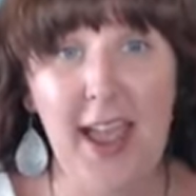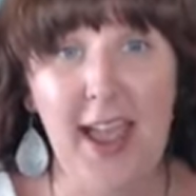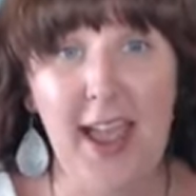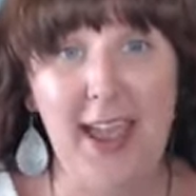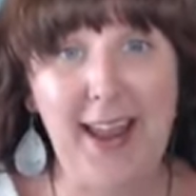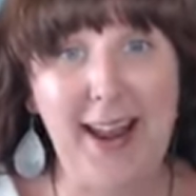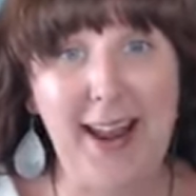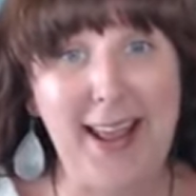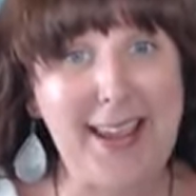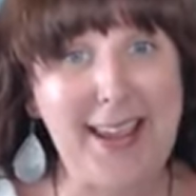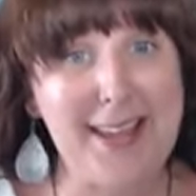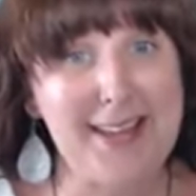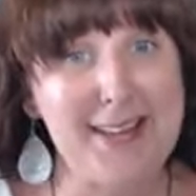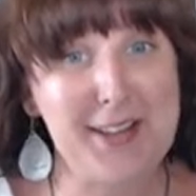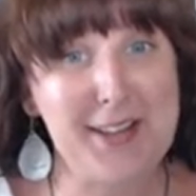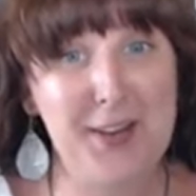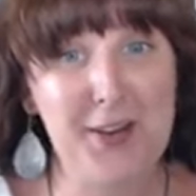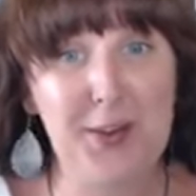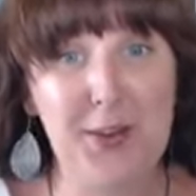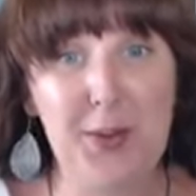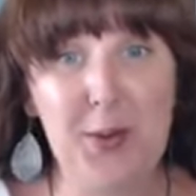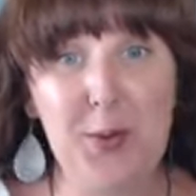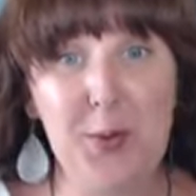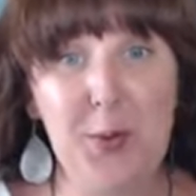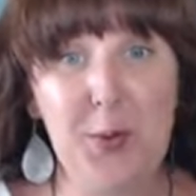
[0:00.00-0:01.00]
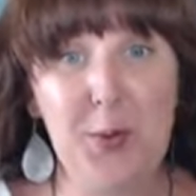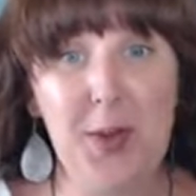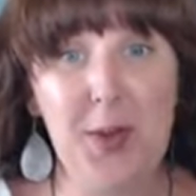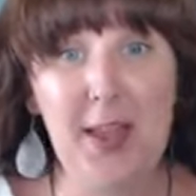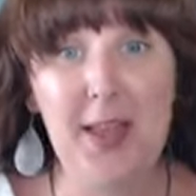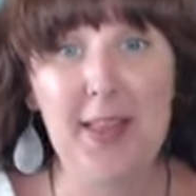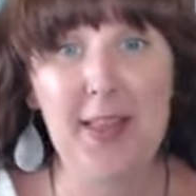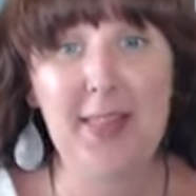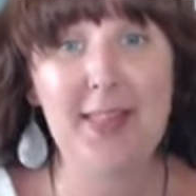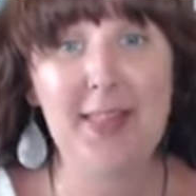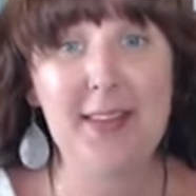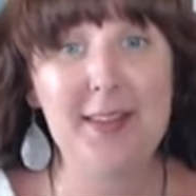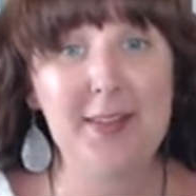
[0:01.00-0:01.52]
And I can tell you,
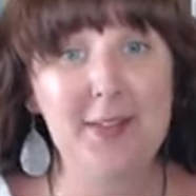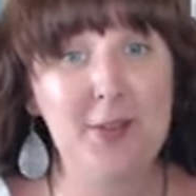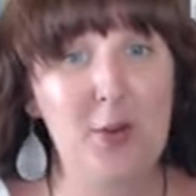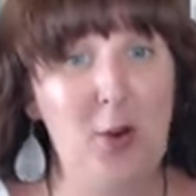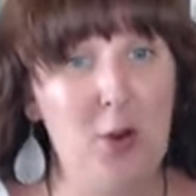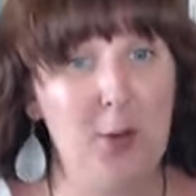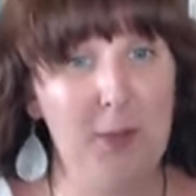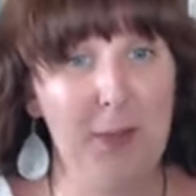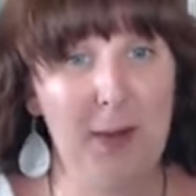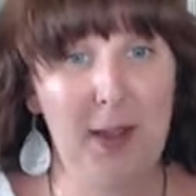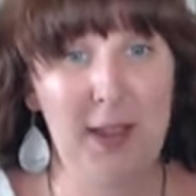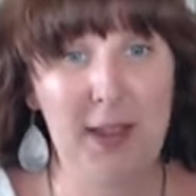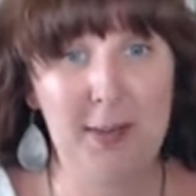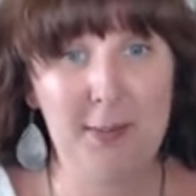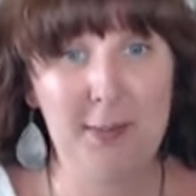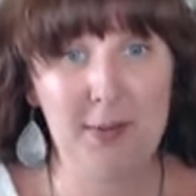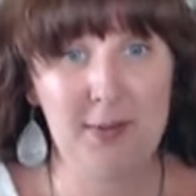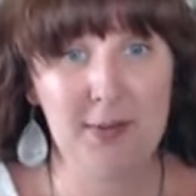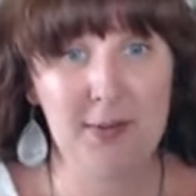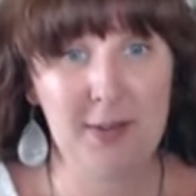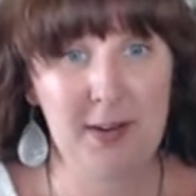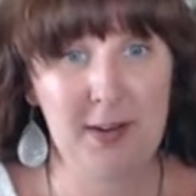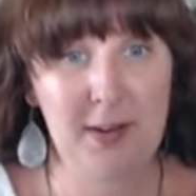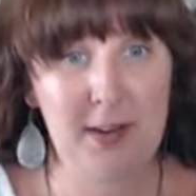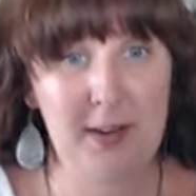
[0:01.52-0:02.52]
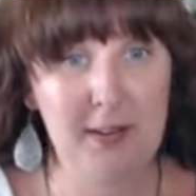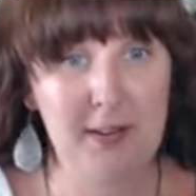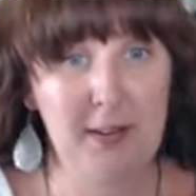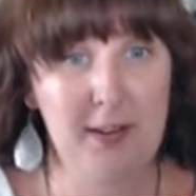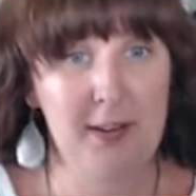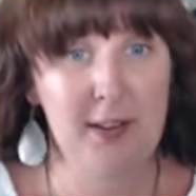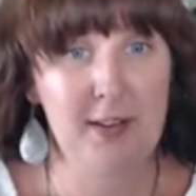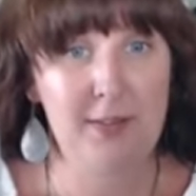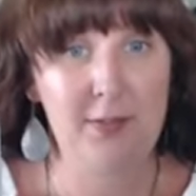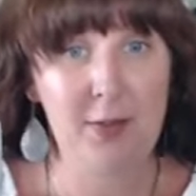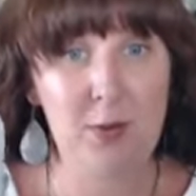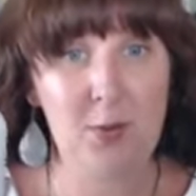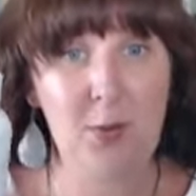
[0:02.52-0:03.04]
this Copaiba Vanilla,
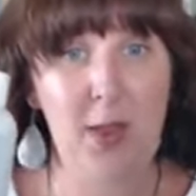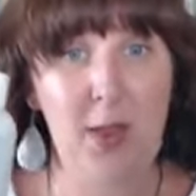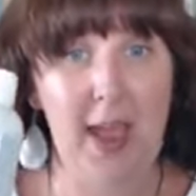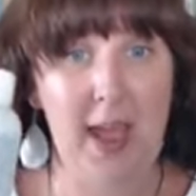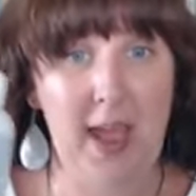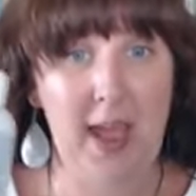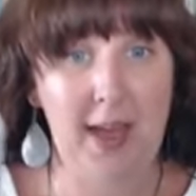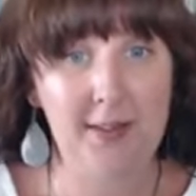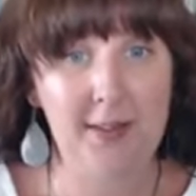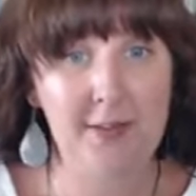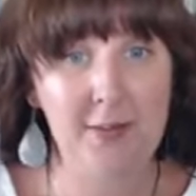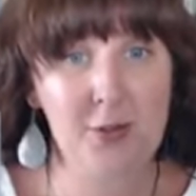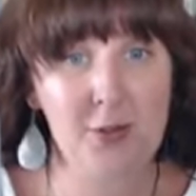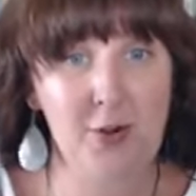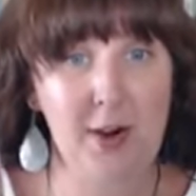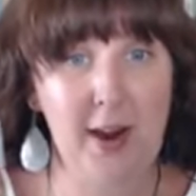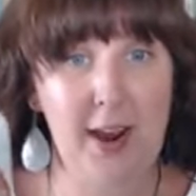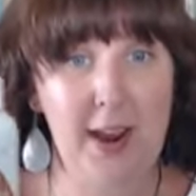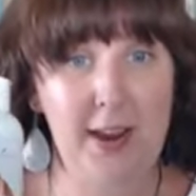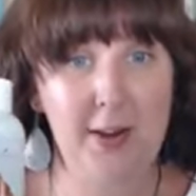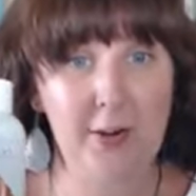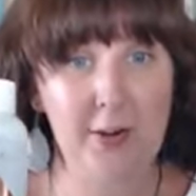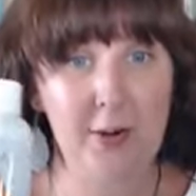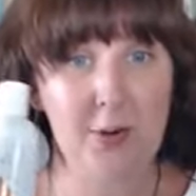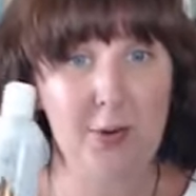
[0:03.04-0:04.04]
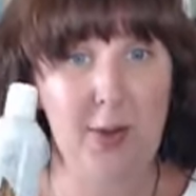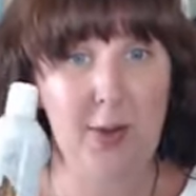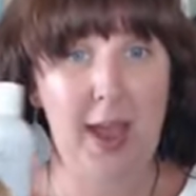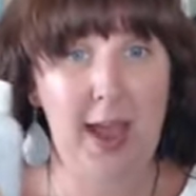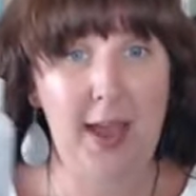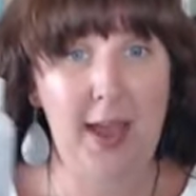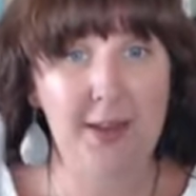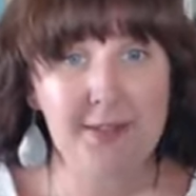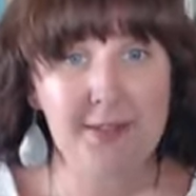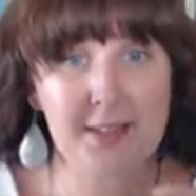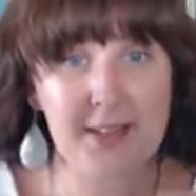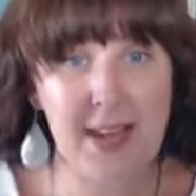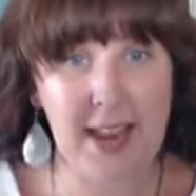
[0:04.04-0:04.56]
if you have dry or you
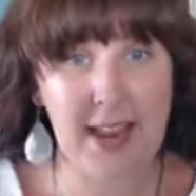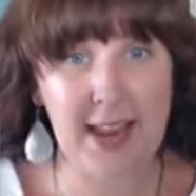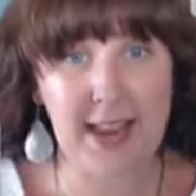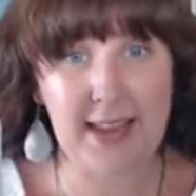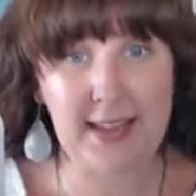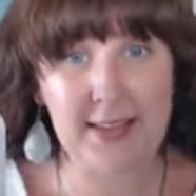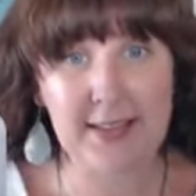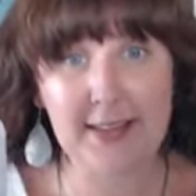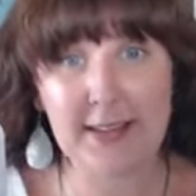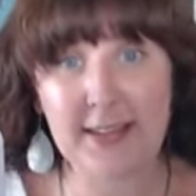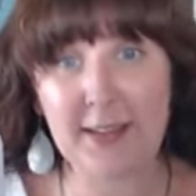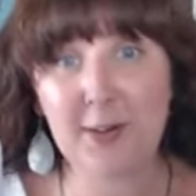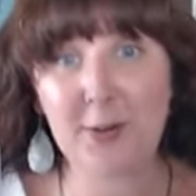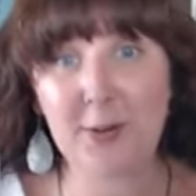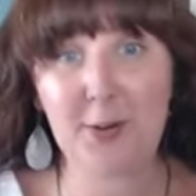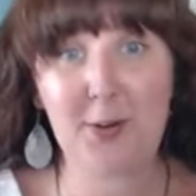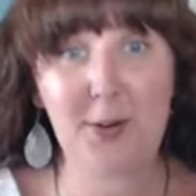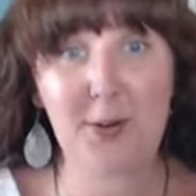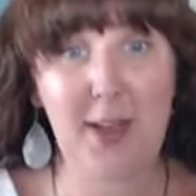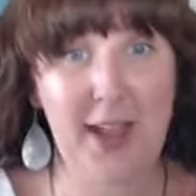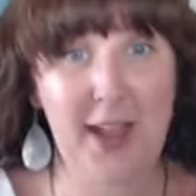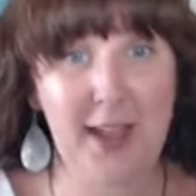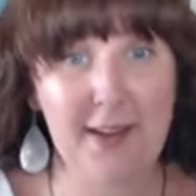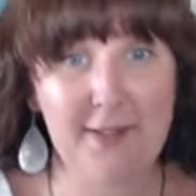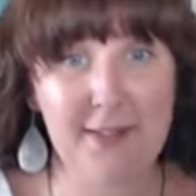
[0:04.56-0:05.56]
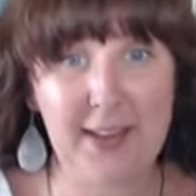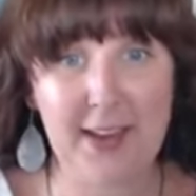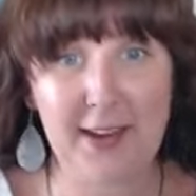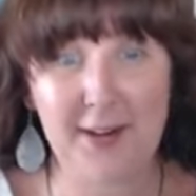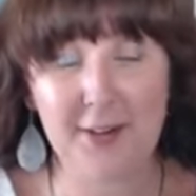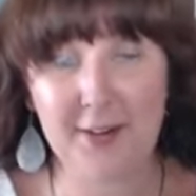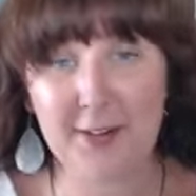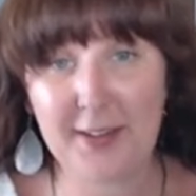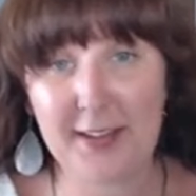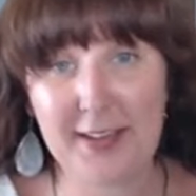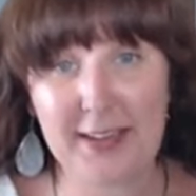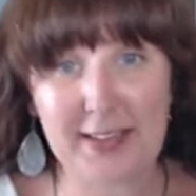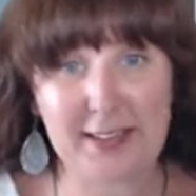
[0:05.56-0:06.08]
have tangly or you have
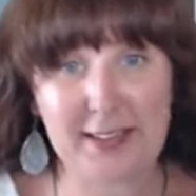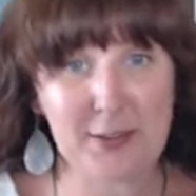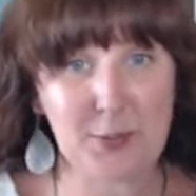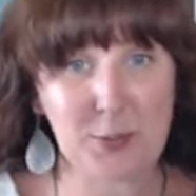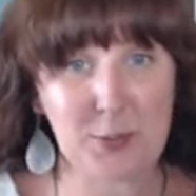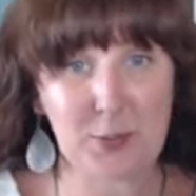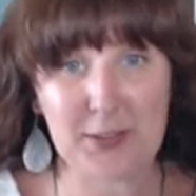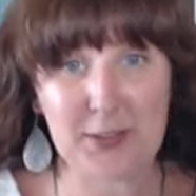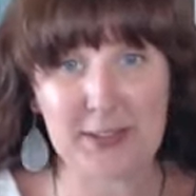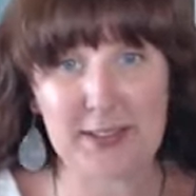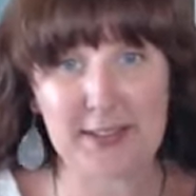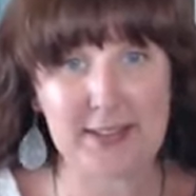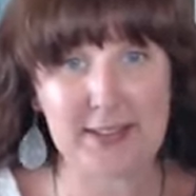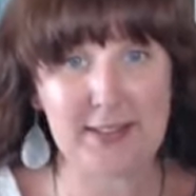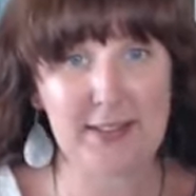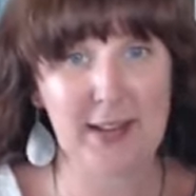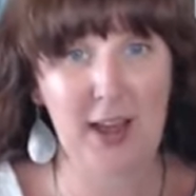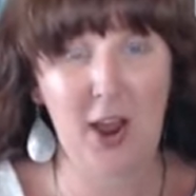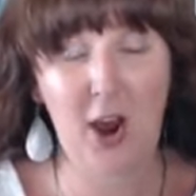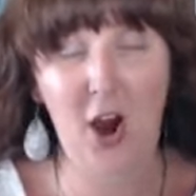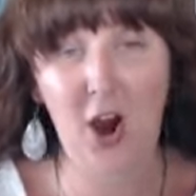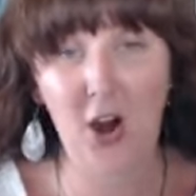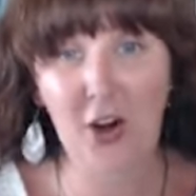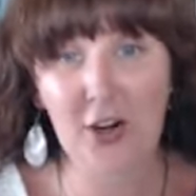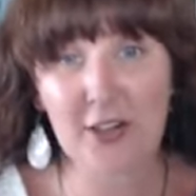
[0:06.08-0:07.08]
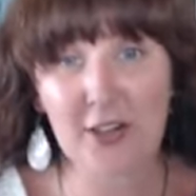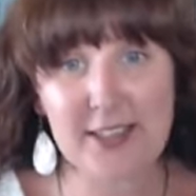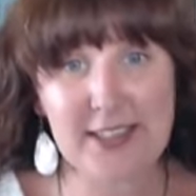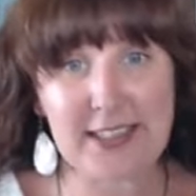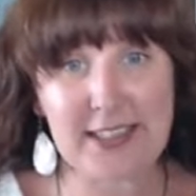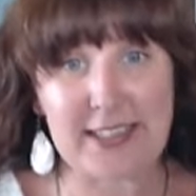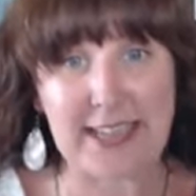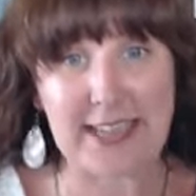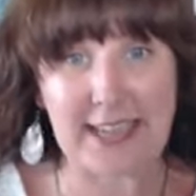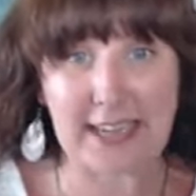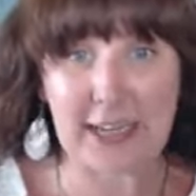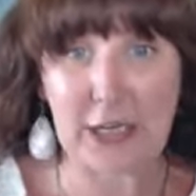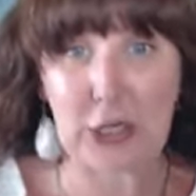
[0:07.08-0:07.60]
hair that gets really hard to
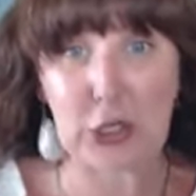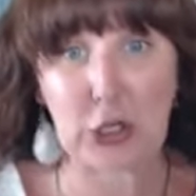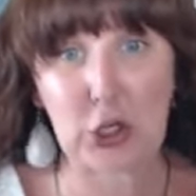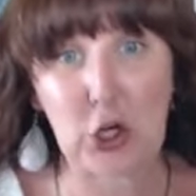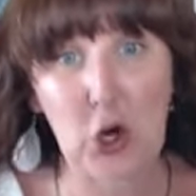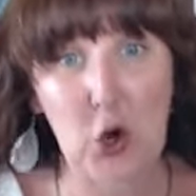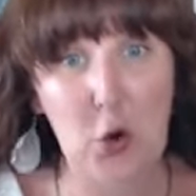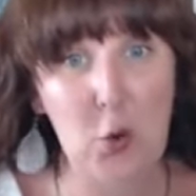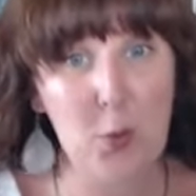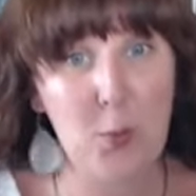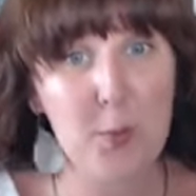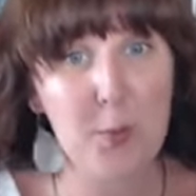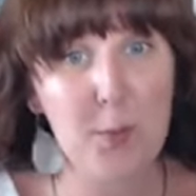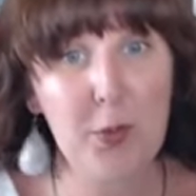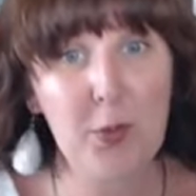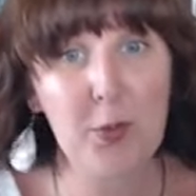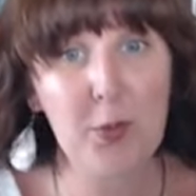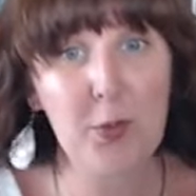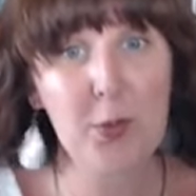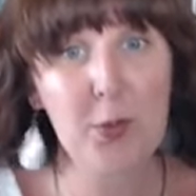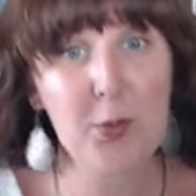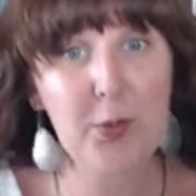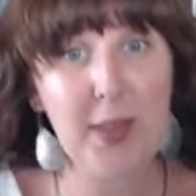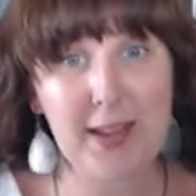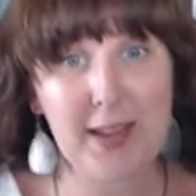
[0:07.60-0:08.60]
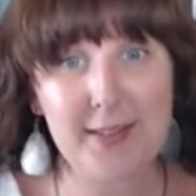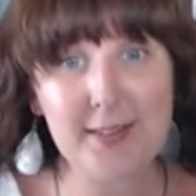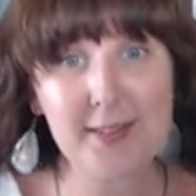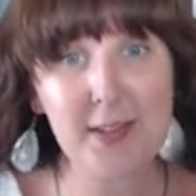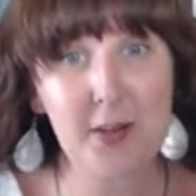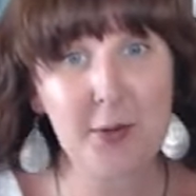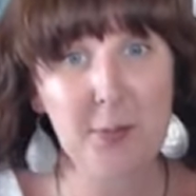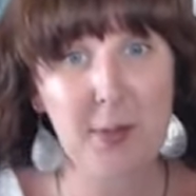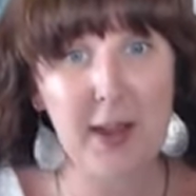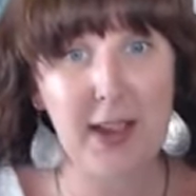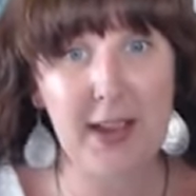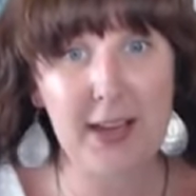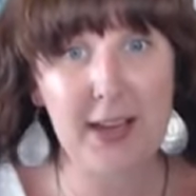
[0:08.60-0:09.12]
get your comb through, that's how
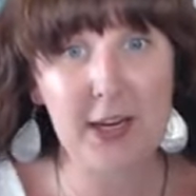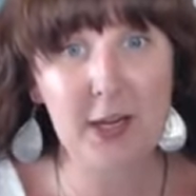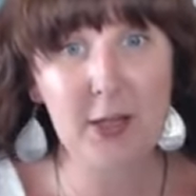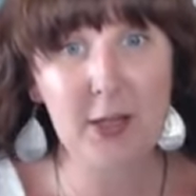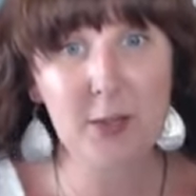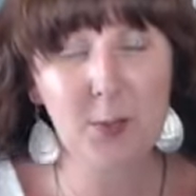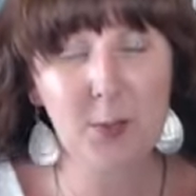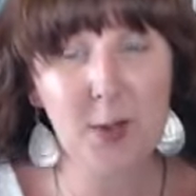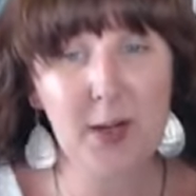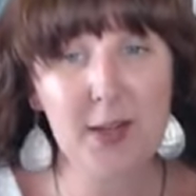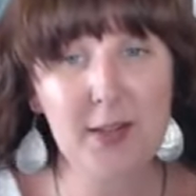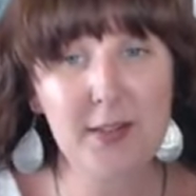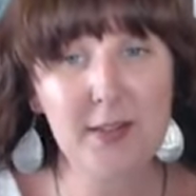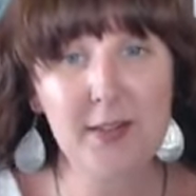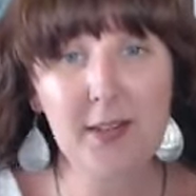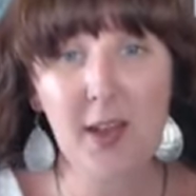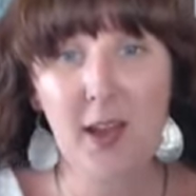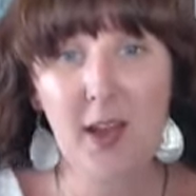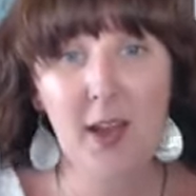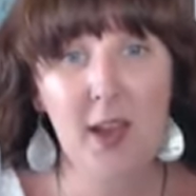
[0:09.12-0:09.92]
my hair was.